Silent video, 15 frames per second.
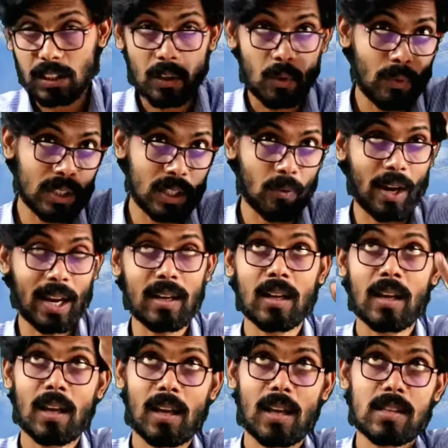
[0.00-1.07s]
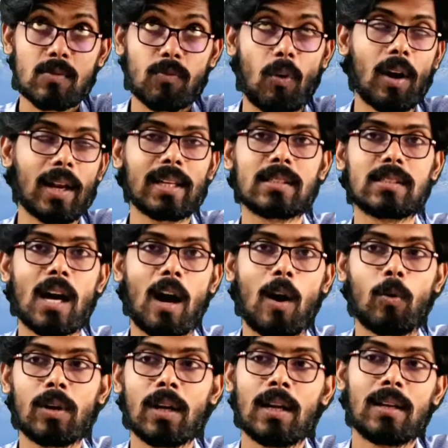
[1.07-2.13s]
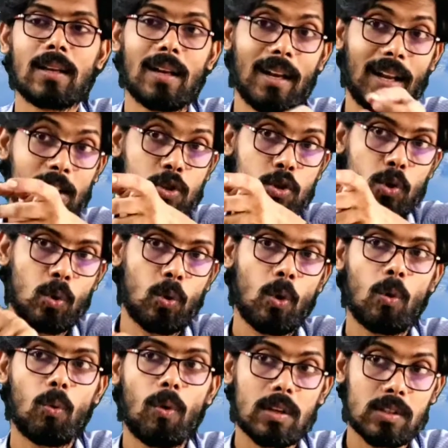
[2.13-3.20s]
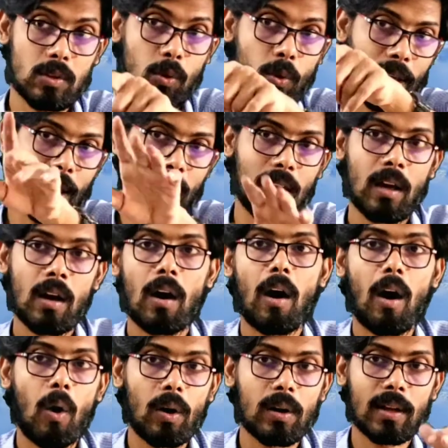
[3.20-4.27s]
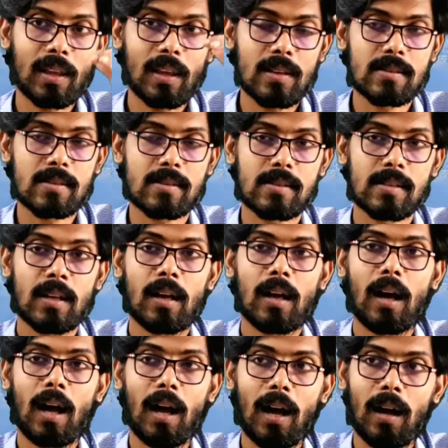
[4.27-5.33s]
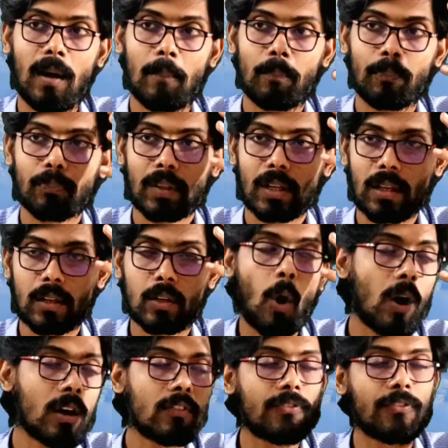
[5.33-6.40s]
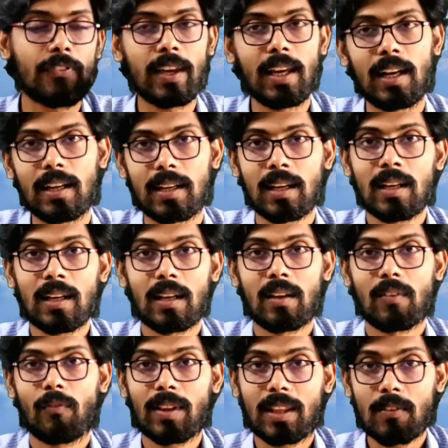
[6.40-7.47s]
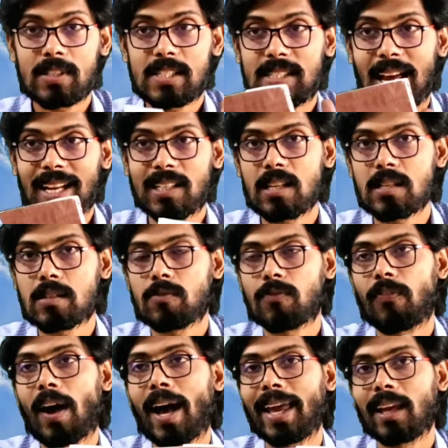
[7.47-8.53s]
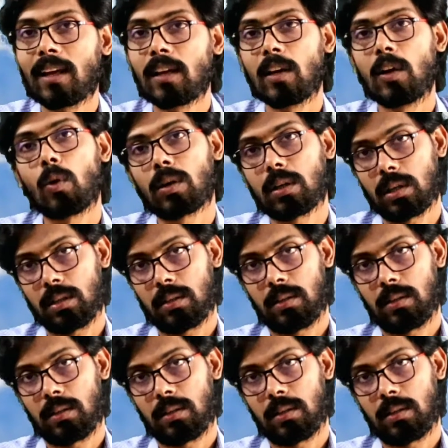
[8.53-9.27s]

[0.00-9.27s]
when the rain is falling down, Lencho was looking on his cornfield with a satisfying look,